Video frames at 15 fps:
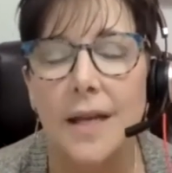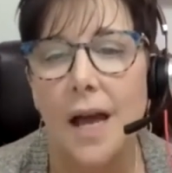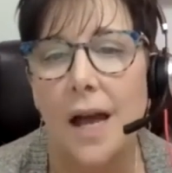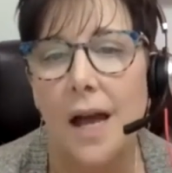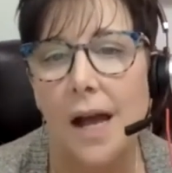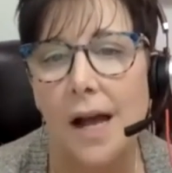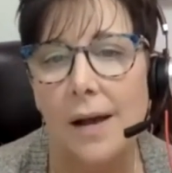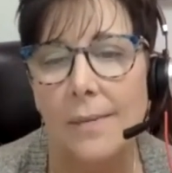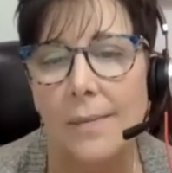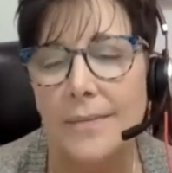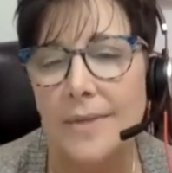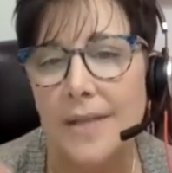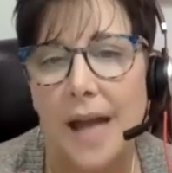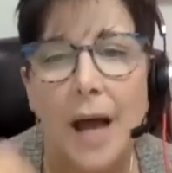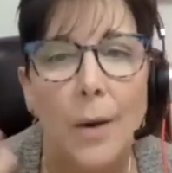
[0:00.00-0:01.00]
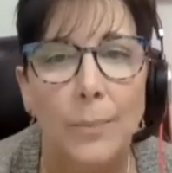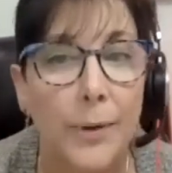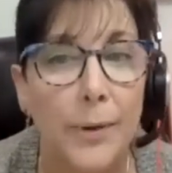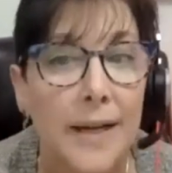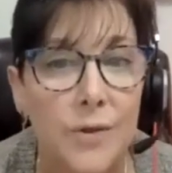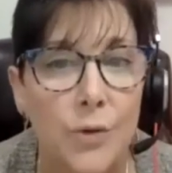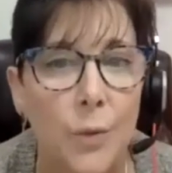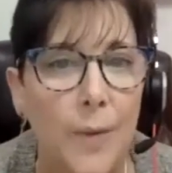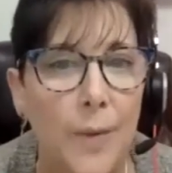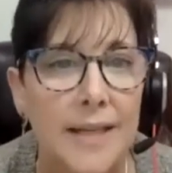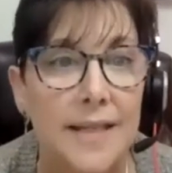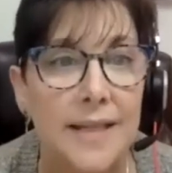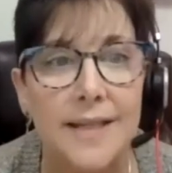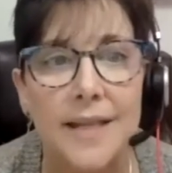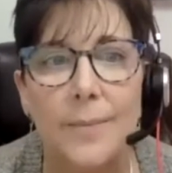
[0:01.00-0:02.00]
to help brainstorm
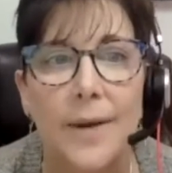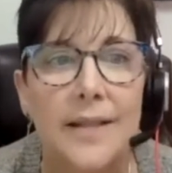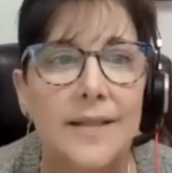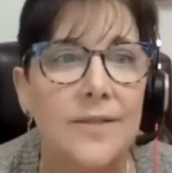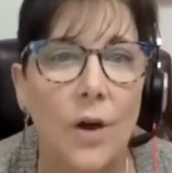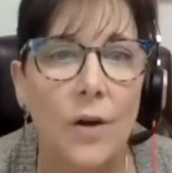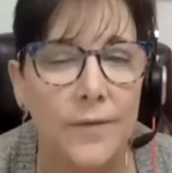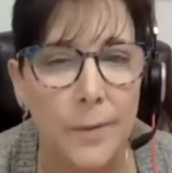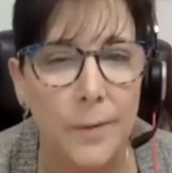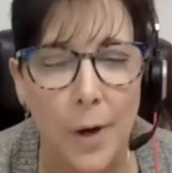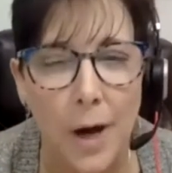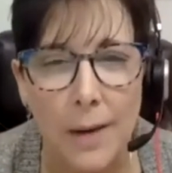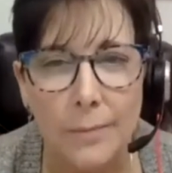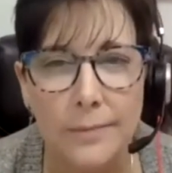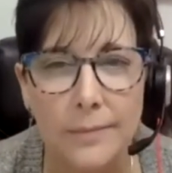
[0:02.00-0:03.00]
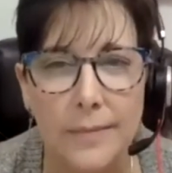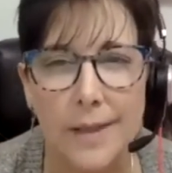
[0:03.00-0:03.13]
ideas that might solve the problem.